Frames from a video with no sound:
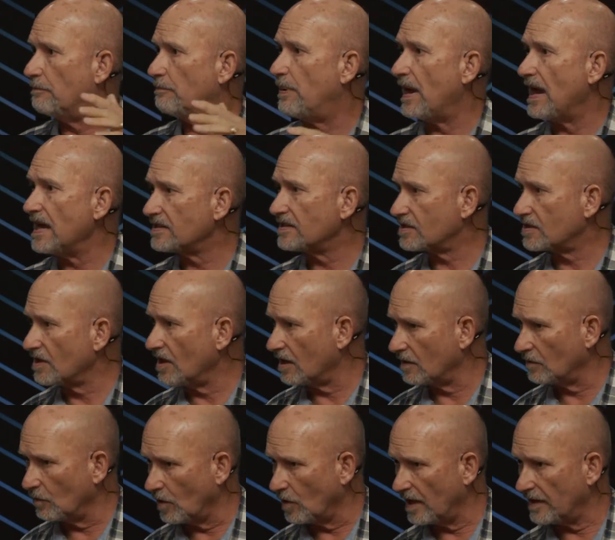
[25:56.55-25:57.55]
based
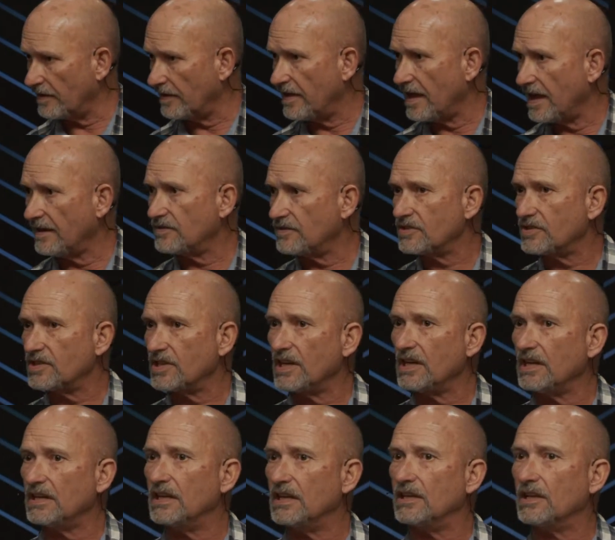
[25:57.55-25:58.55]
on what they've
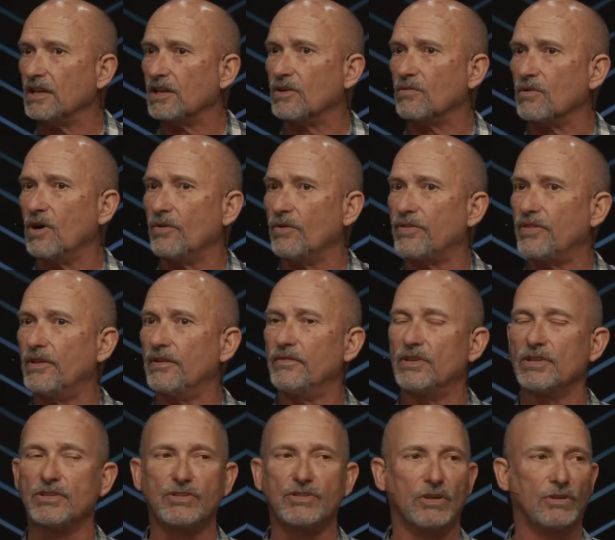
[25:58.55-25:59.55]
seen in the growth of
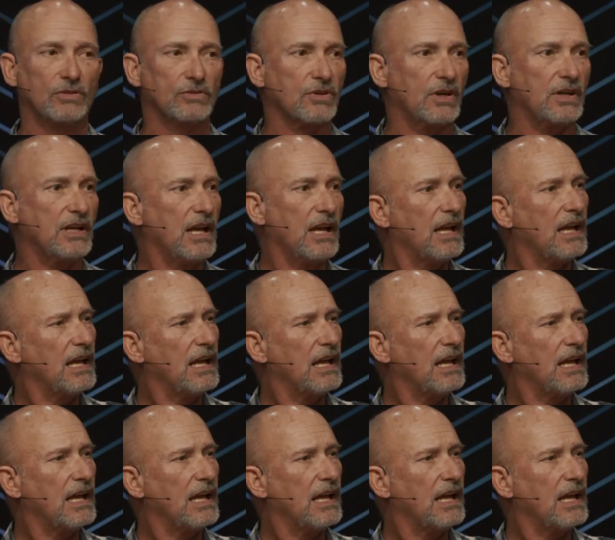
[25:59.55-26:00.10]
the children.